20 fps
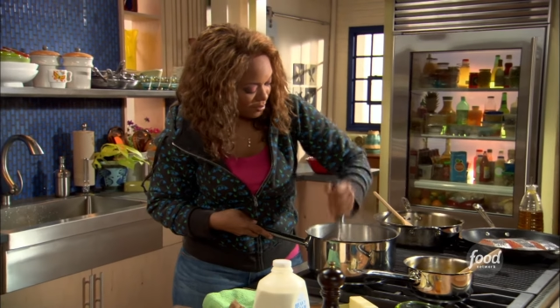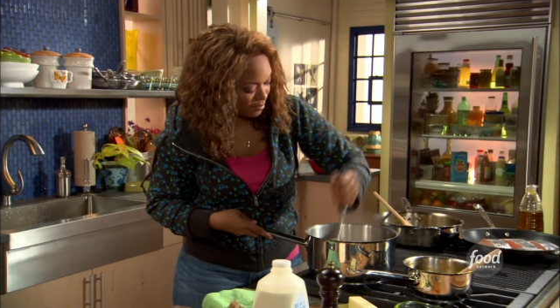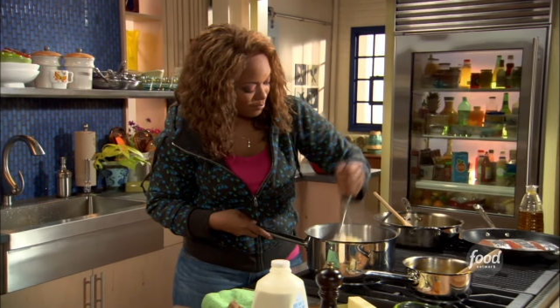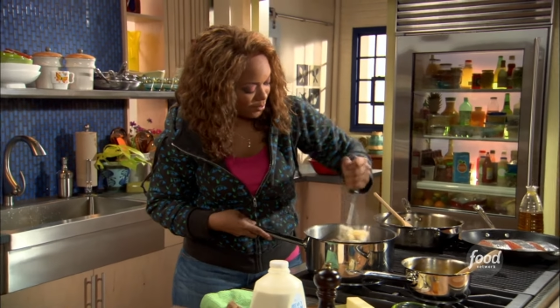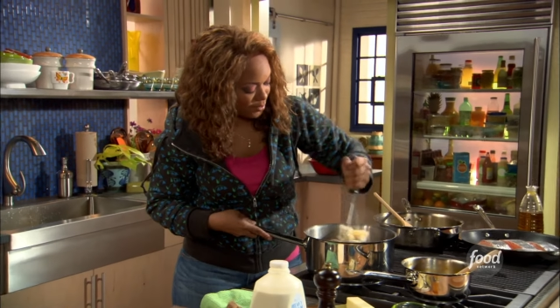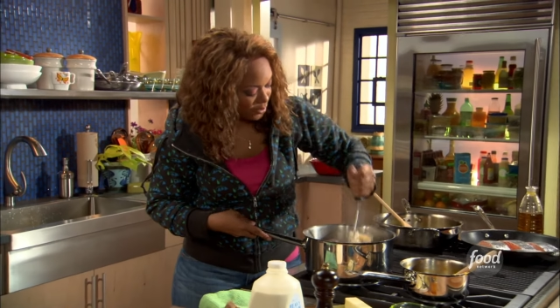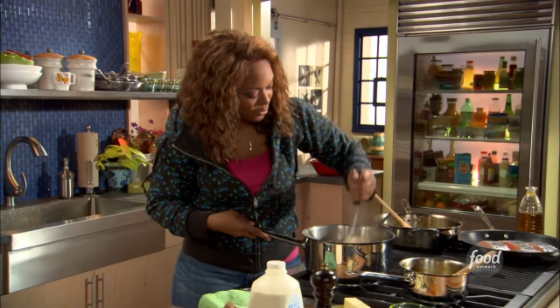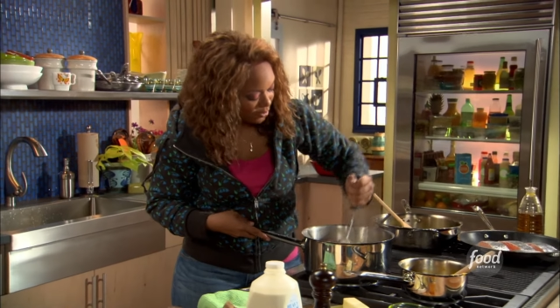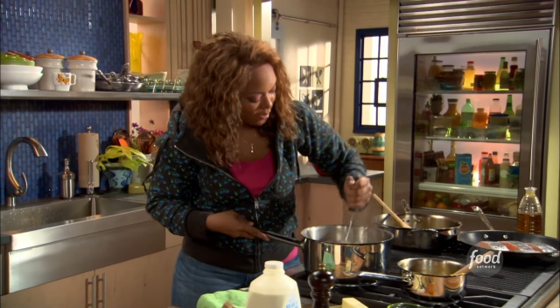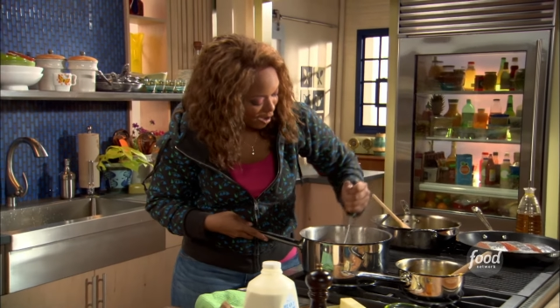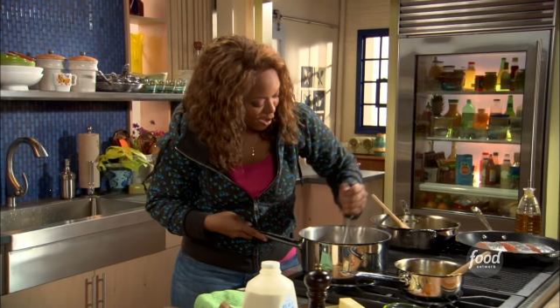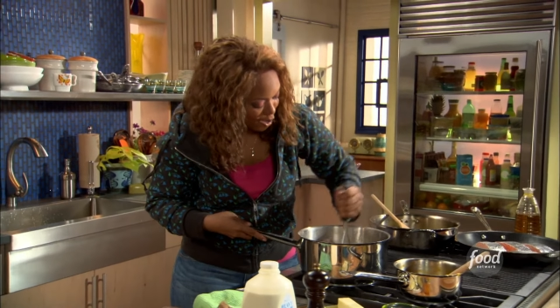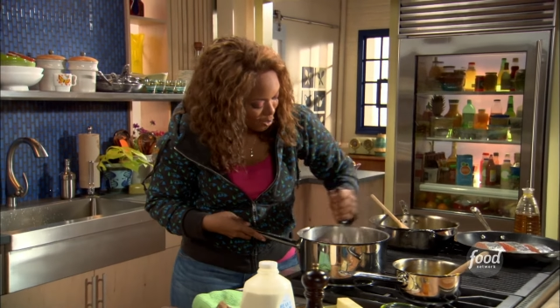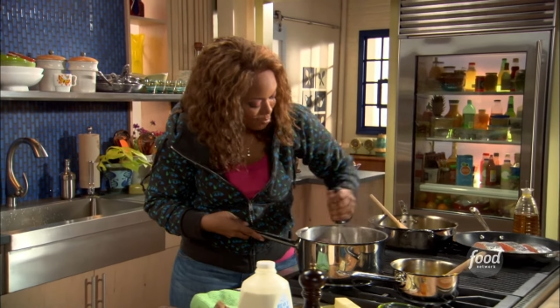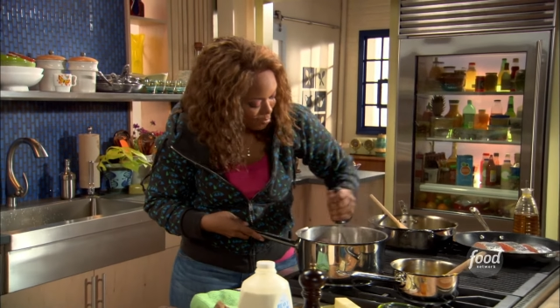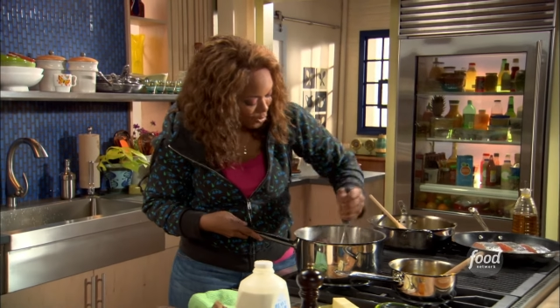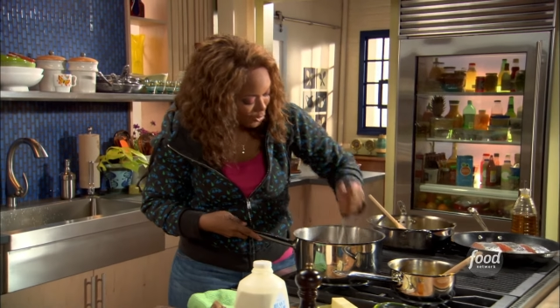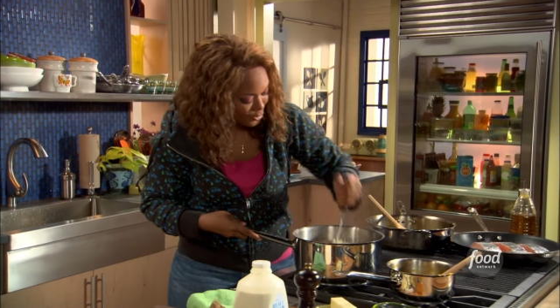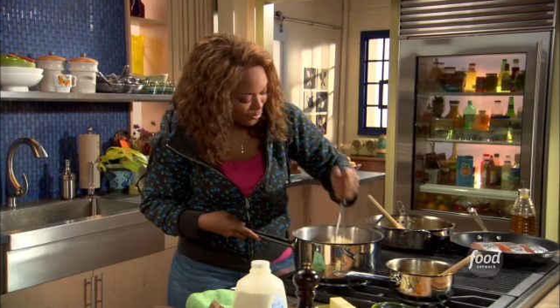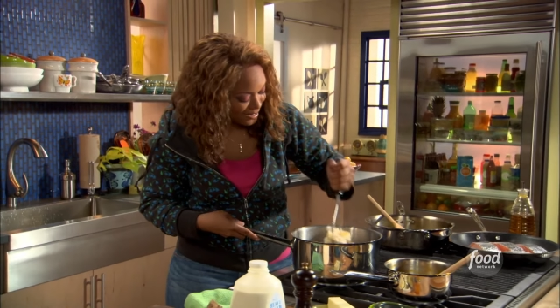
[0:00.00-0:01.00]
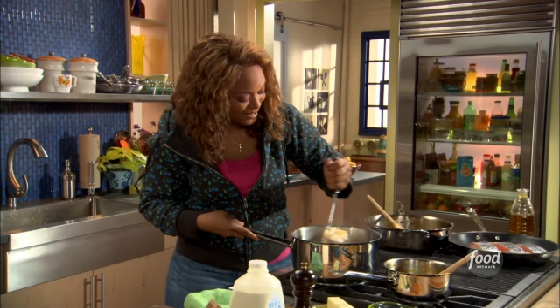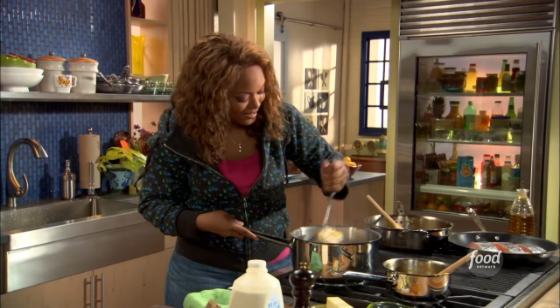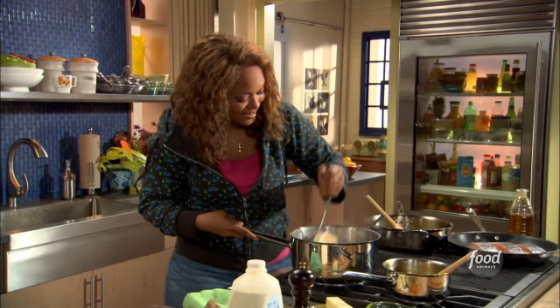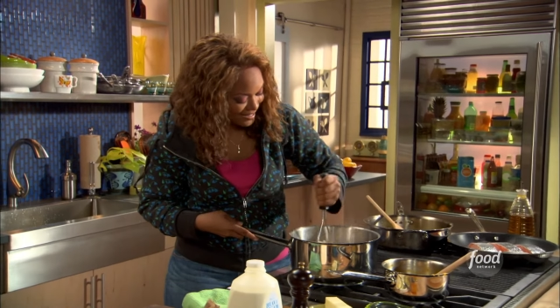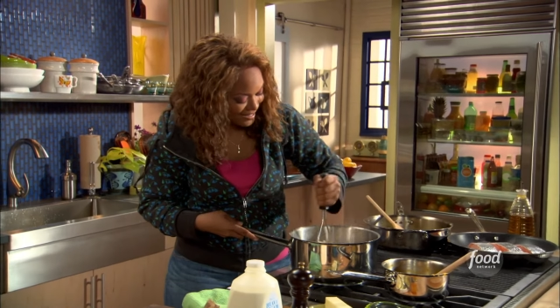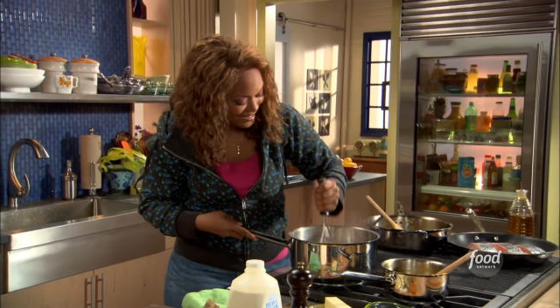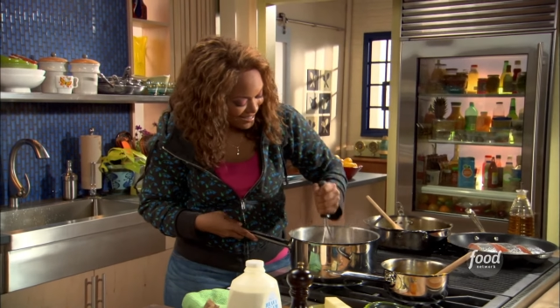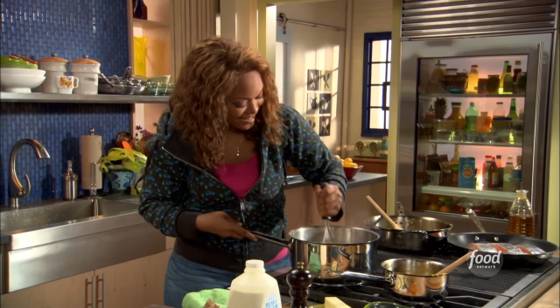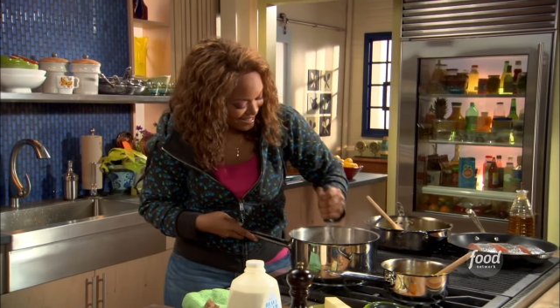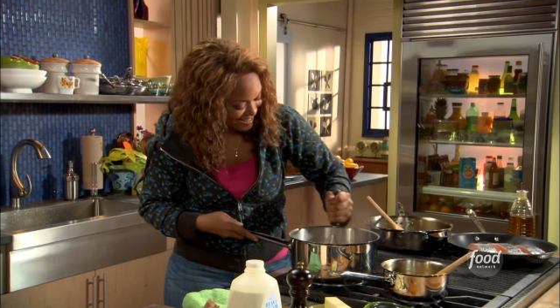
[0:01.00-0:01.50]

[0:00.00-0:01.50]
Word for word: Put a little elbow grease into